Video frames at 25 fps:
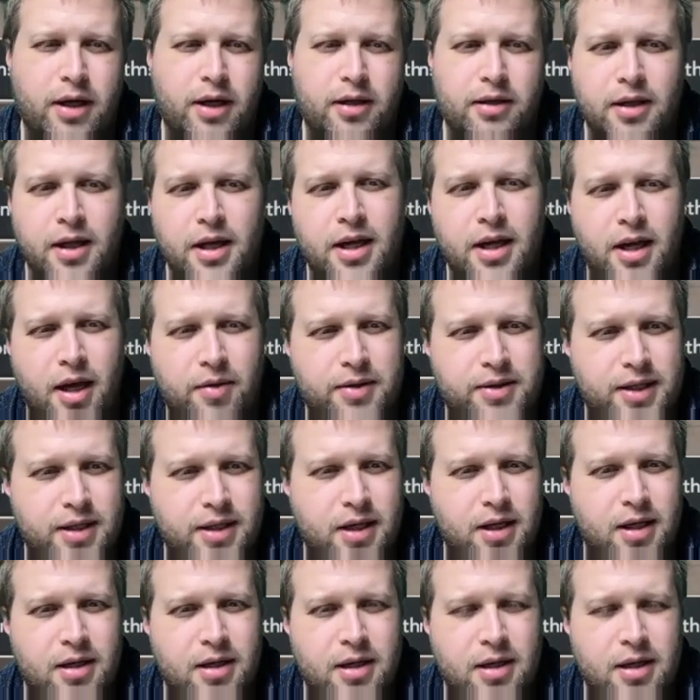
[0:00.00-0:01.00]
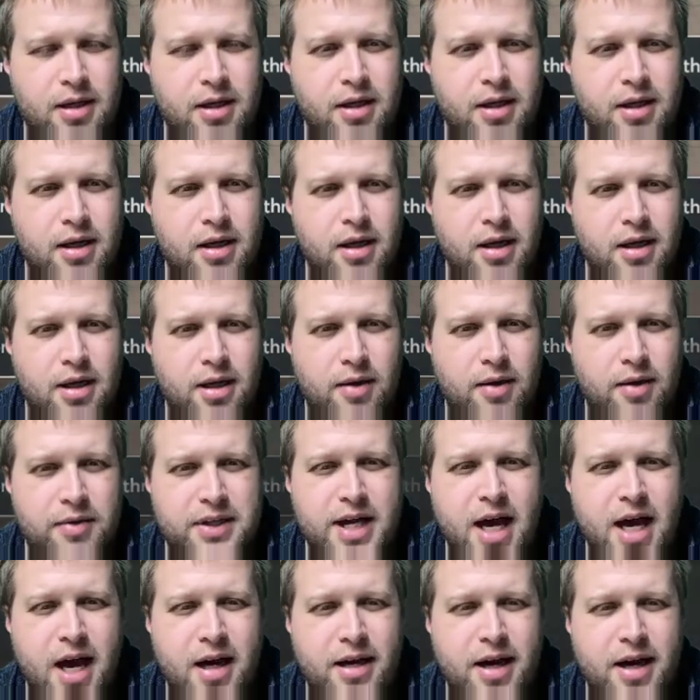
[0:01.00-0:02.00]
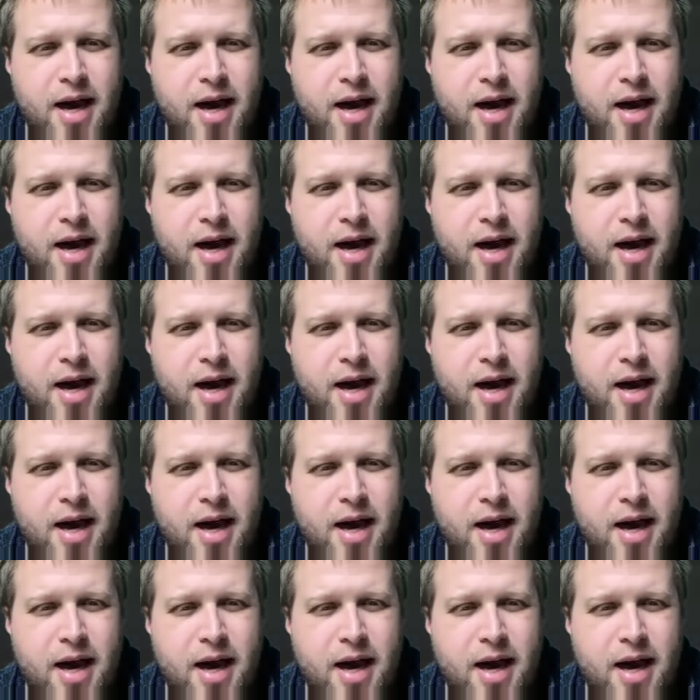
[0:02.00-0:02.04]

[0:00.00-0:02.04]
that was, a, that was not an